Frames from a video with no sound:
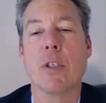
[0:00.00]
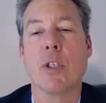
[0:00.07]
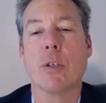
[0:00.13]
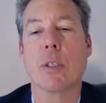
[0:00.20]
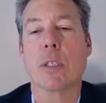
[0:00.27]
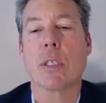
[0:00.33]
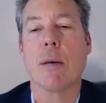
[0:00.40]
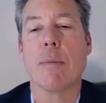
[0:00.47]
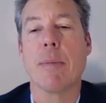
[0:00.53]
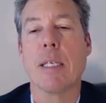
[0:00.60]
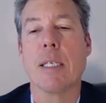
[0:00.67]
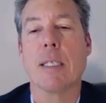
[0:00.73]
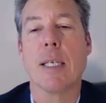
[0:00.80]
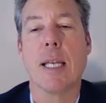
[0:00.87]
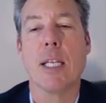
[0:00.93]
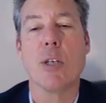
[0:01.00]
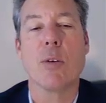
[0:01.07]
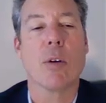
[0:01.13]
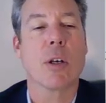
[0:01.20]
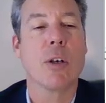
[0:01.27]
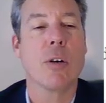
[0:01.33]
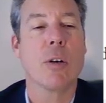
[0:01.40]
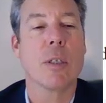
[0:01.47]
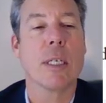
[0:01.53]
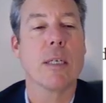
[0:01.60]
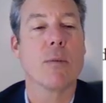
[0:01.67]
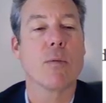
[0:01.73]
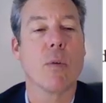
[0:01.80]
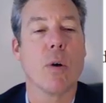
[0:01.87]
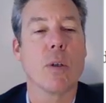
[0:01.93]
from your health insurance company stating you are
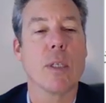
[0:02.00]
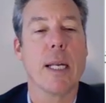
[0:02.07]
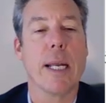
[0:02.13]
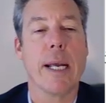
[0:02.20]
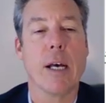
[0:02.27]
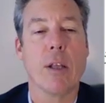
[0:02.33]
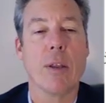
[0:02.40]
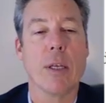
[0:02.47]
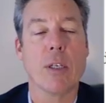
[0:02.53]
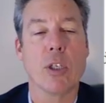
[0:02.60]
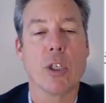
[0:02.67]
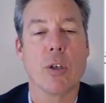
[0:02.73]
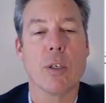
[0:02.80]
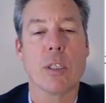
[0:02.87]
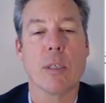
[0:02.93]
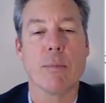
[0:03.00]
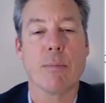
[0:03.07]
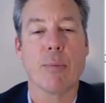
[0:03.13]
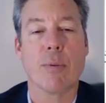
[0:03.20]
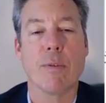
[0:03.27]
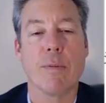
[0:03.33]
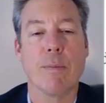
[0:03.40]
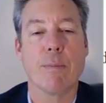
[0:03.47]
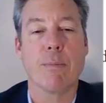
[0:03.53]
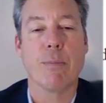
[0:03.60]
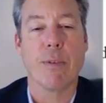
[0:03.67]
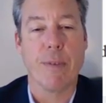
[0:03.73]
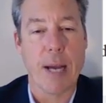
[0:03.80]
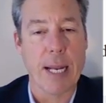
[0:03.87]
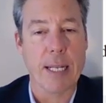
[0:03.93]
currently enrolled in a health insurance and pro
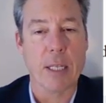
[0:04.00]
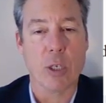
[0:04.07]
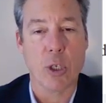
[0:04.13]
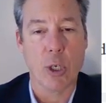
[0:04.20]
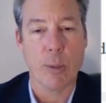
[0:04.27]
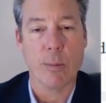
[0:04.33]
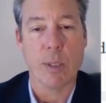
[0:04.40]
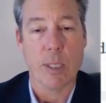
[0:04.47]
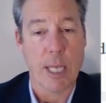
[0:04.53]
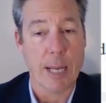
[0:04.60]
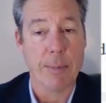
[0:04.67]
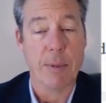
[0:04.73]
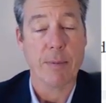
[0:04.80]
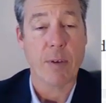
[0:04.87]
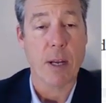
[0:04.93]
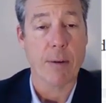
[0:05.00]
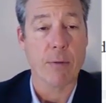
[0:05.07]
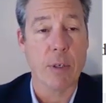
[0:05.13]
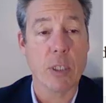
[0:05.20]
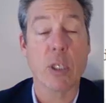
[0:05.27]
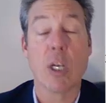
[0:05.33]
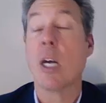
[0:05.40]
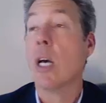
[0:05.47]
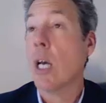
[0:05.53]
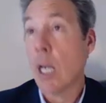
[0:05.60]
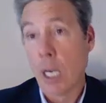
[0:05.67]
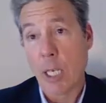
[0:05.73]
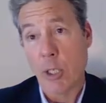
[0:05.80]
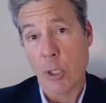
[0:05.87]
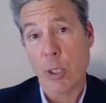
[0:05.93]
providing the terms and types of coverage.
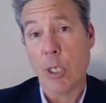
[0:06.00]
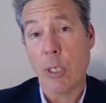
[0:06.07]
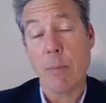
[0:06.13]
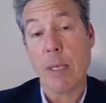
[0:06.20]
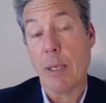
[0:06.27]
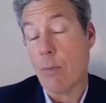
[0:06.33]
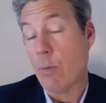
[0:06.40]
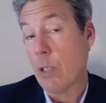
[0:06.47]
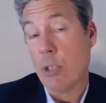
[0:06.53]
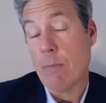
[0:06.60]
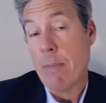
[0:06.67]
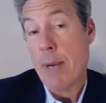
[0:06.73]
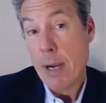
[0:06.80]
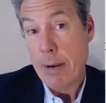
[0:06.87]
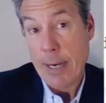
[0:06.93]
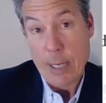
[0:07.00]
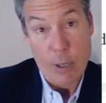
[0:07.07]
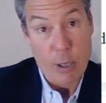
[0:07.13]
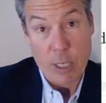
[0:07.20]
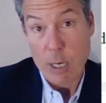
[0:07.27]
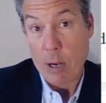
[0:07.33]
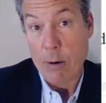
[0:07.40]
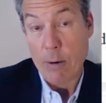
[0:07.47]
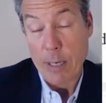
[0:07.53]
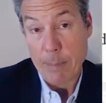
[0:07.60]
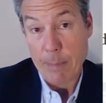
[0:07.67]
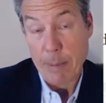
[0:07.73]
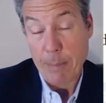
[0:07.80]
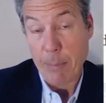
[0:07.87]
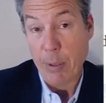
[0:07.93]
Because you could be, once you're married, you could
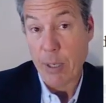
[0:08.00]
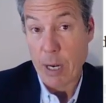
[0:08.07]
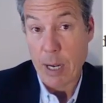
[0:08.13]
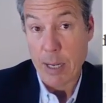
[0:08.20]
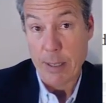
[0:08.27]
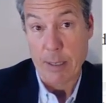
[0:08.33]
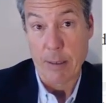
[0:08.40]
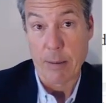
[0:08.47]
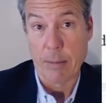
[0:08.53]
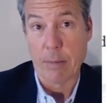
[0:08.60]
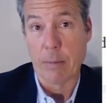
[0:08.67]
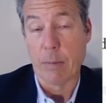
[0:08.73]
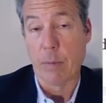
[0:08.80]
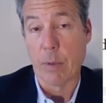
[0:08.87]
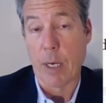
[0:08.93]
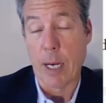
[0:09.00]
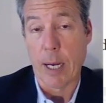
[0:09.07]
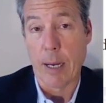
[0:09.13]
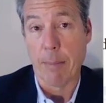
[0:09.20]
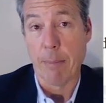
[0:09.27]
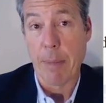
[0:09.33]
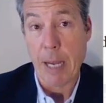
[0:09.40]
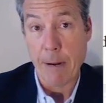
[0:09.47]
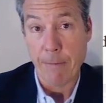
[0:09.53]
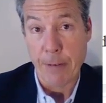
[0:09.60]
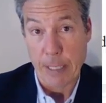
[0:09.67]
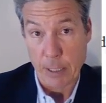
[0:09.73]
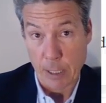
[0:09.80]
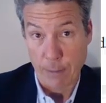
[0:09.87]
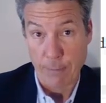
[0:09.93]
already be put on the uh,
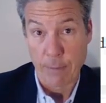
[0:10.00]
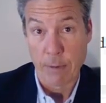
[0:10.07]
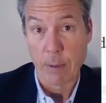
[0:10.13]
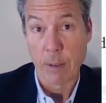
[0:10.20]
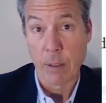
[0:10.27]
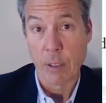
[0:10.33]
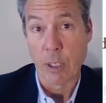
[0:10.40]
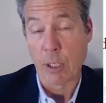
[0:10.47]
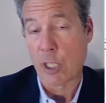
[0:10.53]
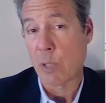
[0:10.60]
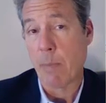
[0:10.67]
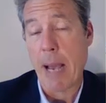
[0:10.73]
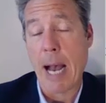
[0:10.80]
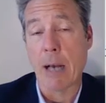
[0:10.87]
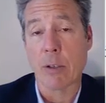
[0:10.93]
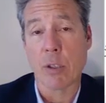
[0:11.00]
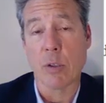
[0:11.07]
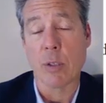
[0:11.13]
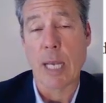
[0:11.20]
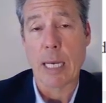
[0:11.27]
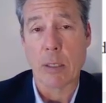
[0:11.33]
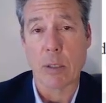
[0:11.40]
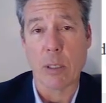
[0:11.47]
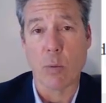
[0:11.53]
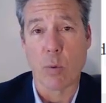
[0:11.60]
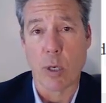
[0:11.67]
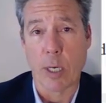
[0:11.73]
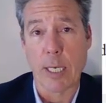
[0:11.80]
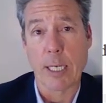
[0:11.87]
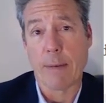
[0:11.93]
benefits of your spouse who's
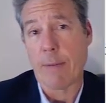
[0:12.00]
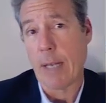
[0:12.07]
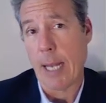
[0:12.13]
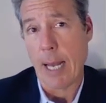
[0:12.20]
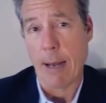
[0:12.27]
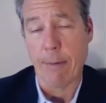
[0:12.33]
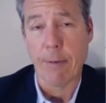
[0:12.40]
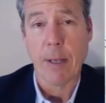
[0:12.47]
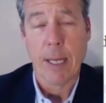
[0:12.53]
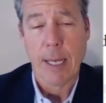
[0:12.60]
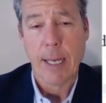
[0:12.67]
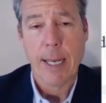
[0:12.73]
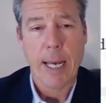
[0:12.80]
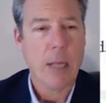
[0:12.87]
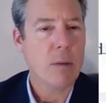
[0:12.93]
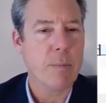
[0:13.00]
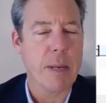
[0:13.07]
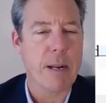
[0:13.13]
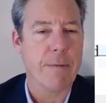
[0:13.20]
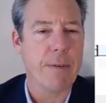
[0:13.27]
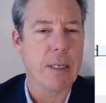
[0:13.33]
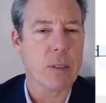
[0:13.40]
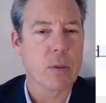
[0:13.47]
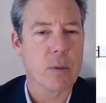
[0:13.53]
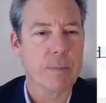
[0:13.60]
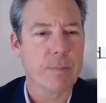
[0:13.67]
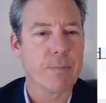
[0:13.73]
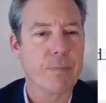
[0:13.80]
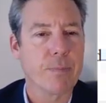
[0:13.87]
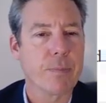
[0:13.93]
actually working if they have health
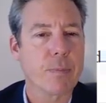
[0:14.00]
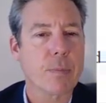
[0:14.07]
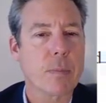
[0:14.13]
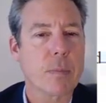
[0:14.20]
benefits.